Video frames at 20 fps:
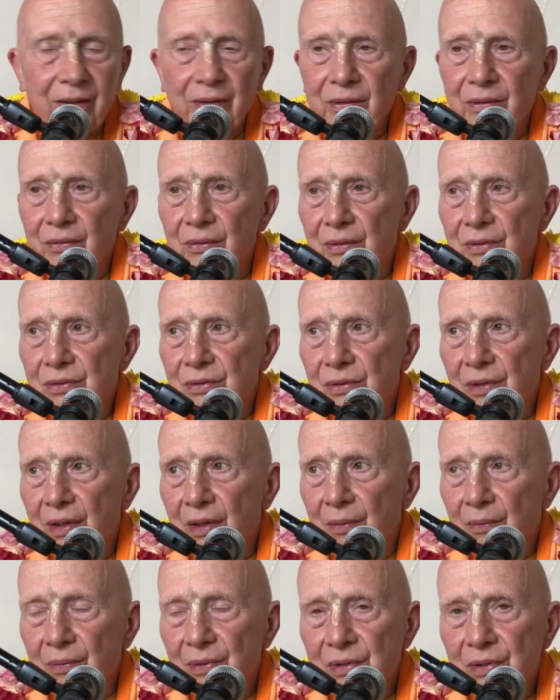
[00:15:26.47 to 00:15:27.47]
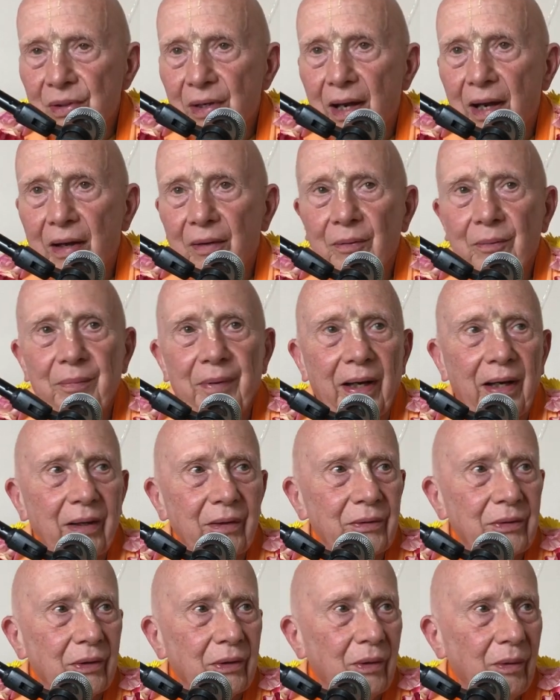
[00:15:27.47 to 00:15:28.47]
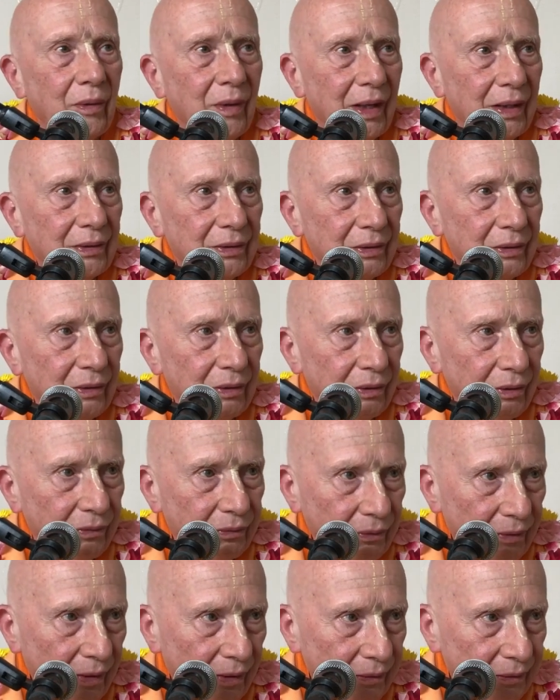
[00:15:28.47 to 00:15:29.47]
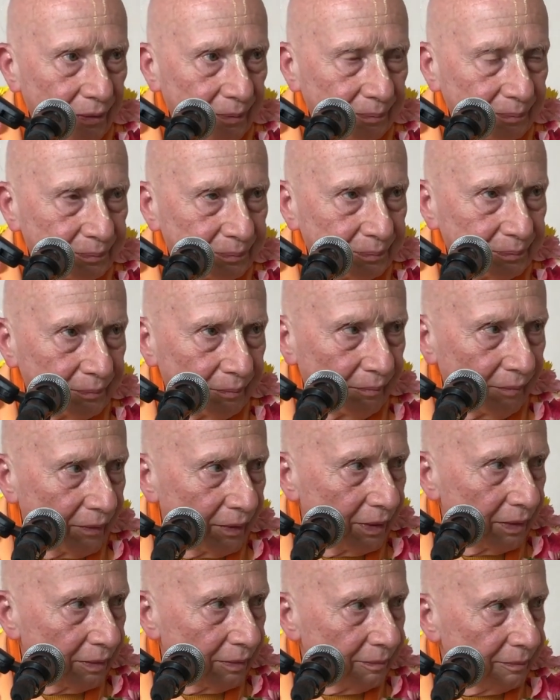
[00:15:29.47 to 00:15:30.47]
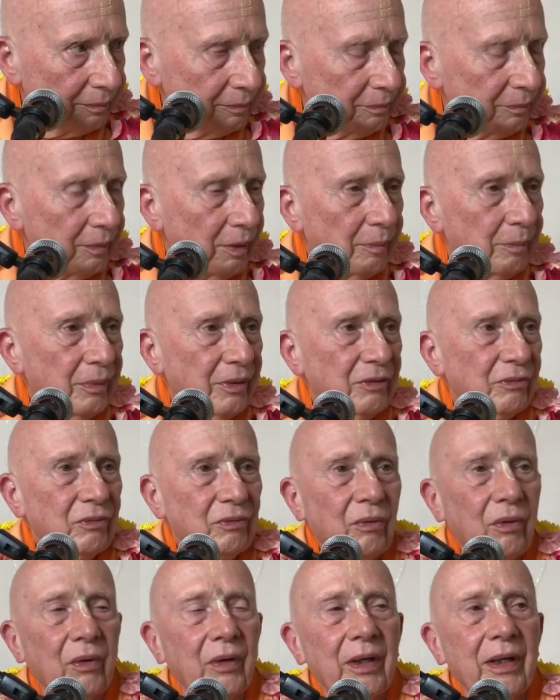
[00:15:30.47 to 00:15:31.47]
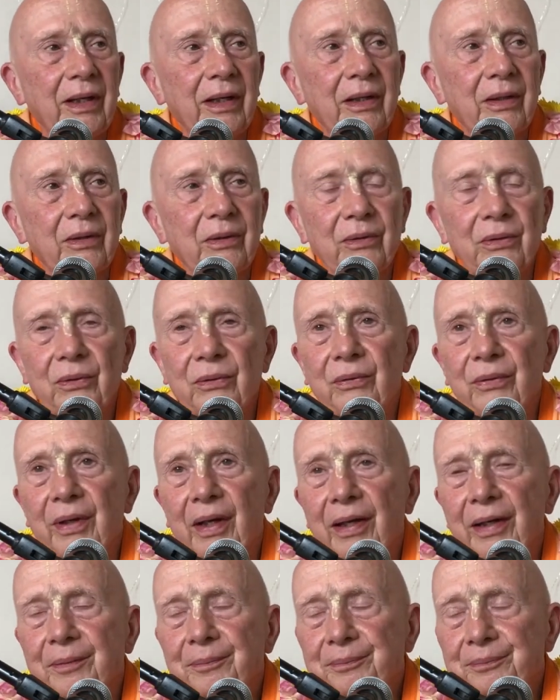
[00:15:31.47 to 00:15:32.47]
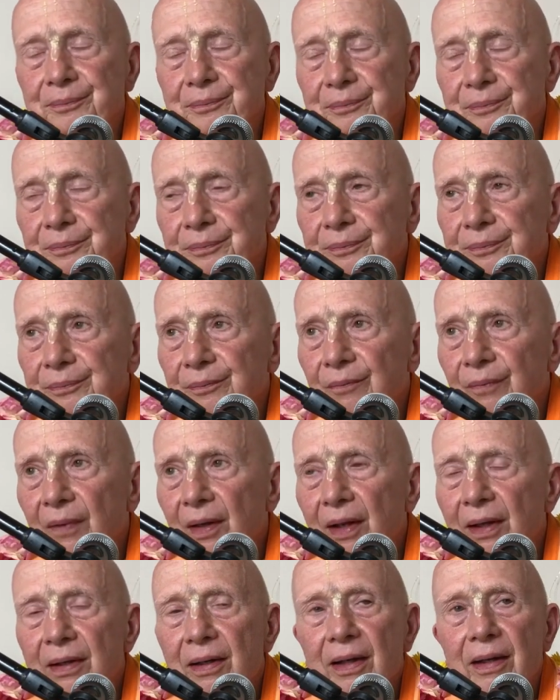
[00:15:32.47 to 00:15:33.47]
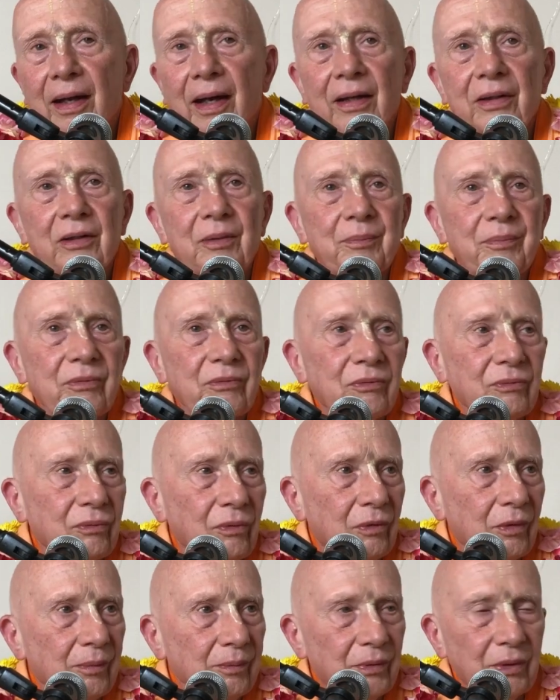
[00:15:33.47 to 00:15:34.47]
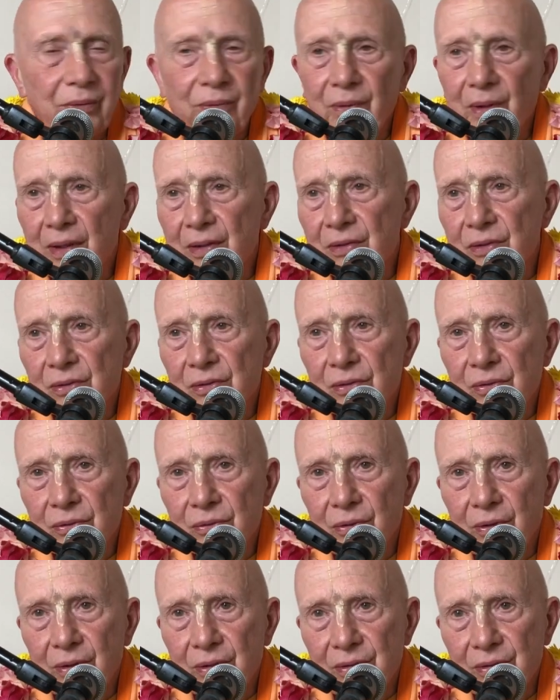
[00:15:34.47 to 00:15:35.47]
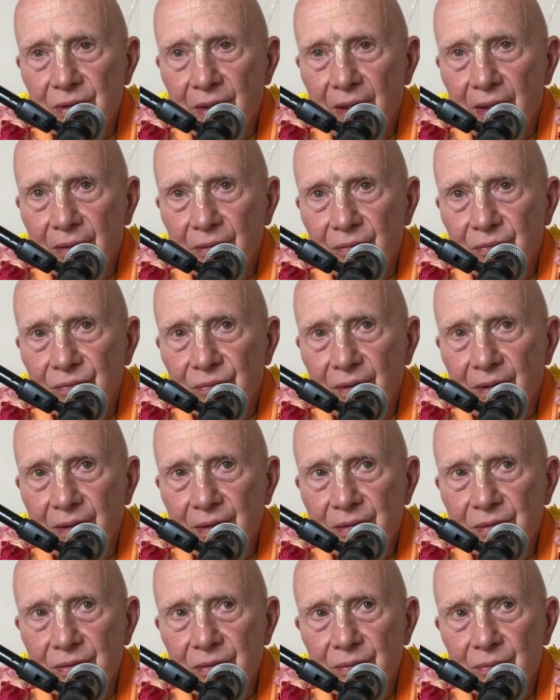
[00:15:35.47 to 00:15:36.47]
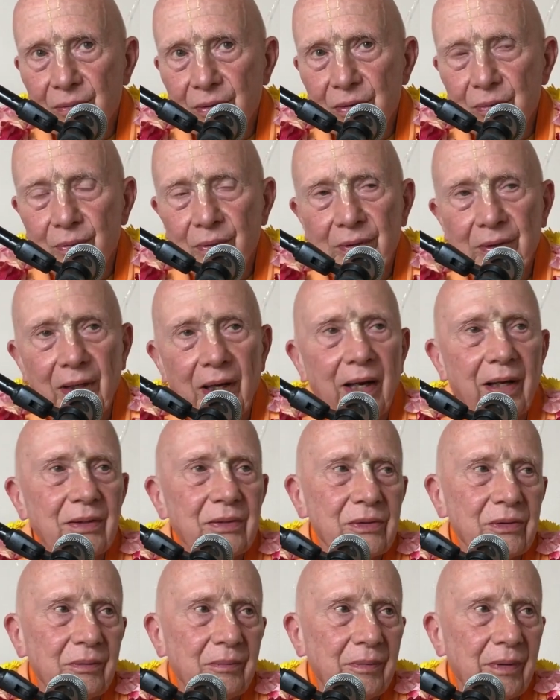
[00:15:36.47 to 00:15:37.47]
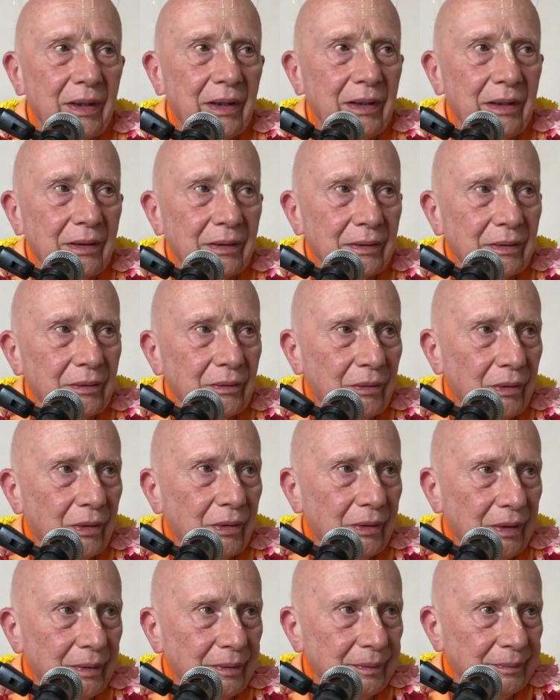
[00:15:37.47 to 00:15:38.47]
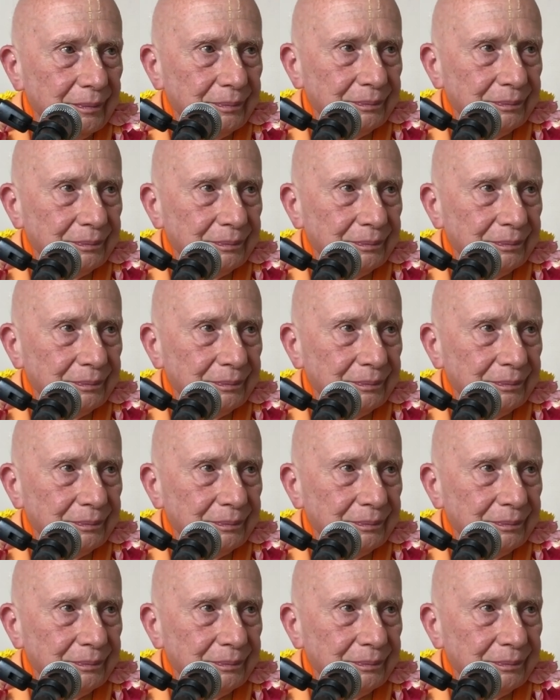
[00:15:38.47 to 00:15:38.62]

Yudhisthira was now about to go onto the throne, but before he could do that, they had to perform the Rajasuya sacrifice, which would consummate or